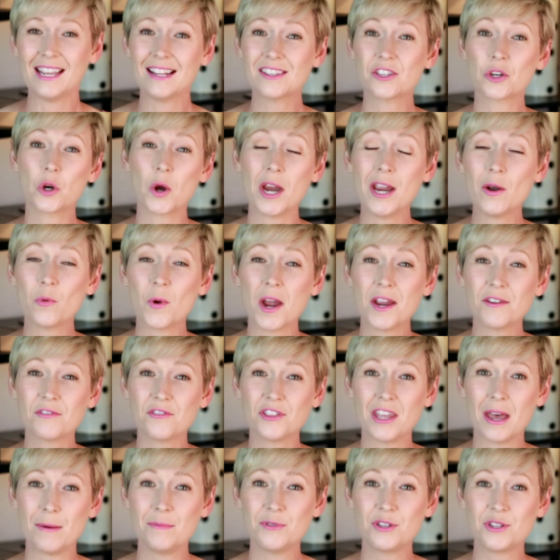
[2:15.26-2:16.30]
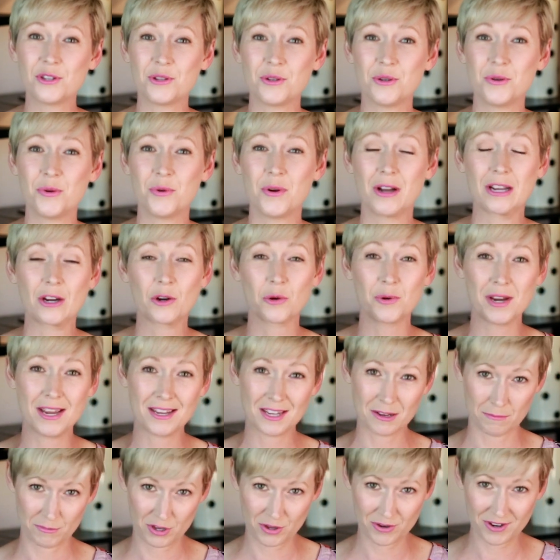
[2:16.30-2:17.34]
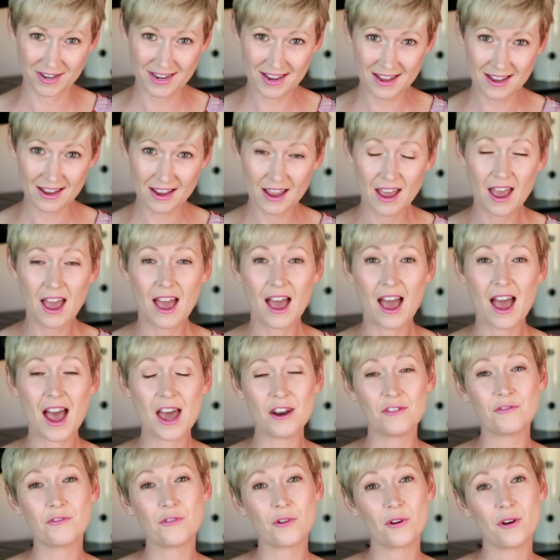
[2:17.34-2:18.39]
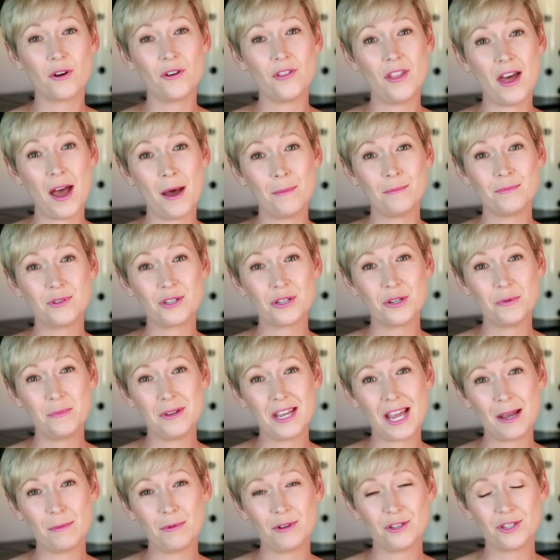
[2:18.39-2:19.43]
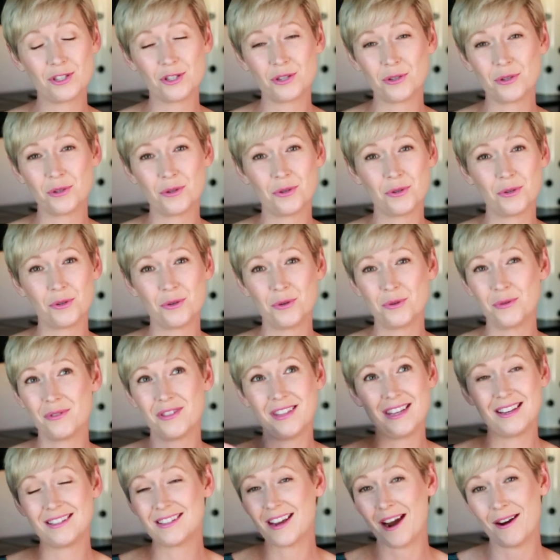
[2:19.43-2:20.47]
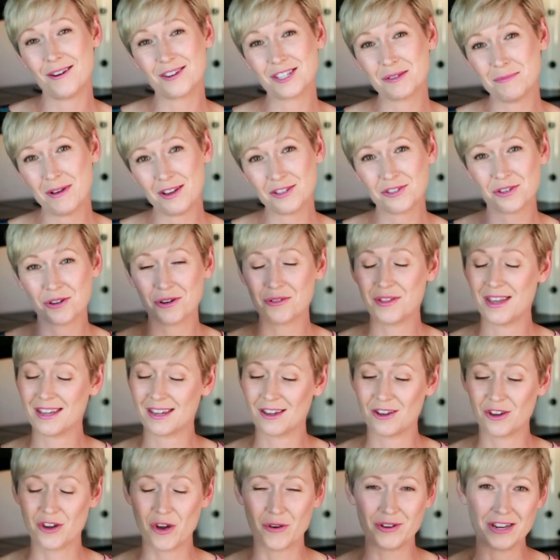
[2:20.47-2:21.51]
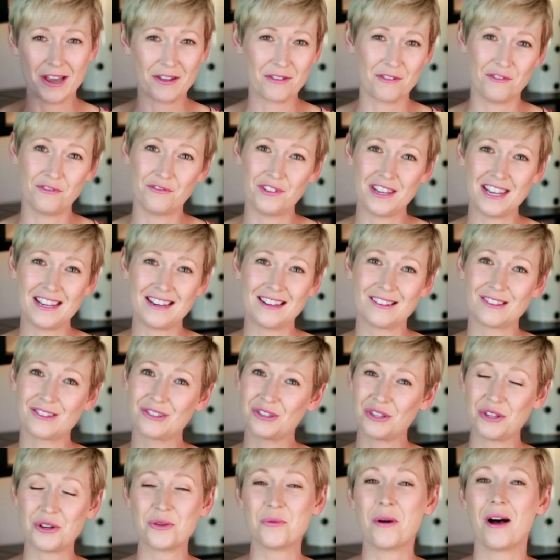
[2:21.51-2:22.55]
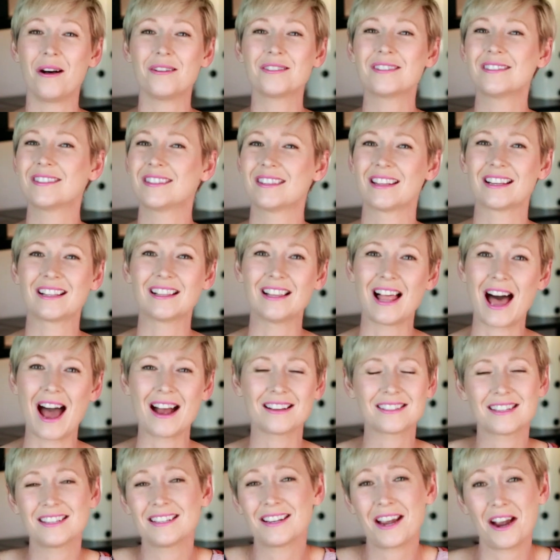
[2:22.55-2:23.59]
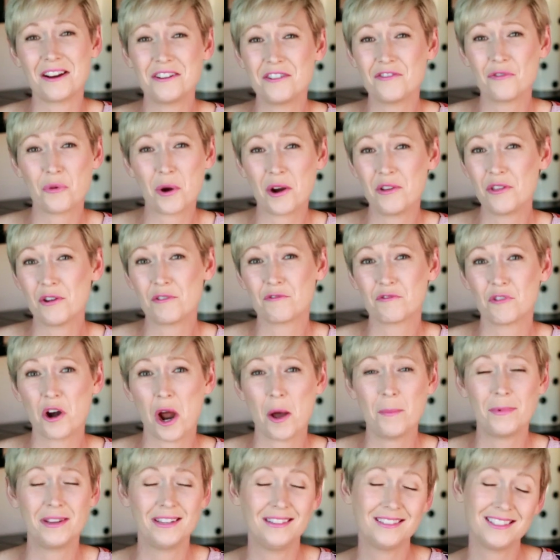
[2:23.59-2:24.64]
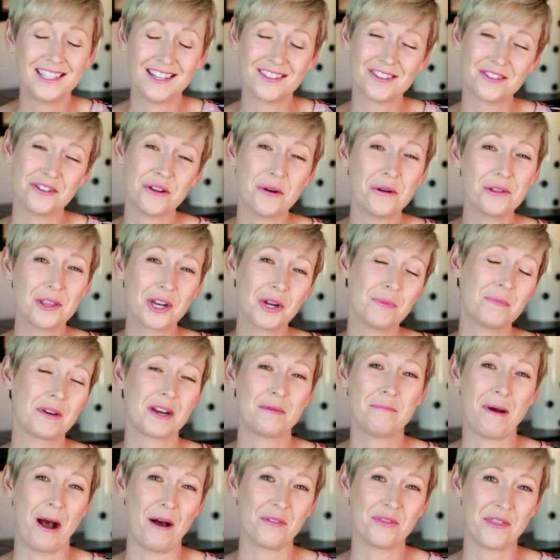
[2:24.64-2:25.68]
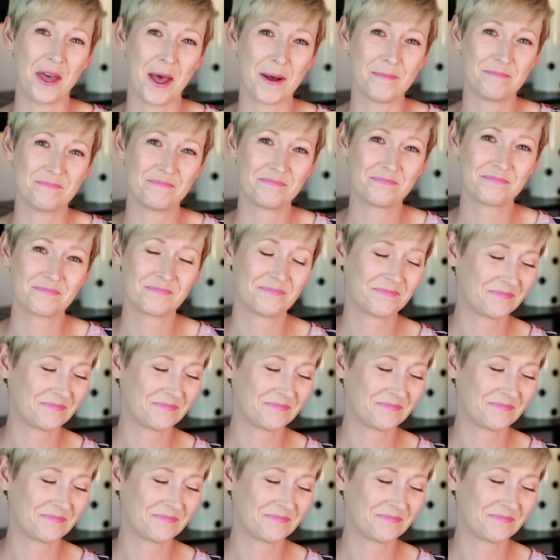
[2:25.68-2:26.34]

It's a great way for them to create community and for them to be able to, the entire semester, they can go down the feed and see who else is in the class and kind of where they're from and get to know a little bit about them.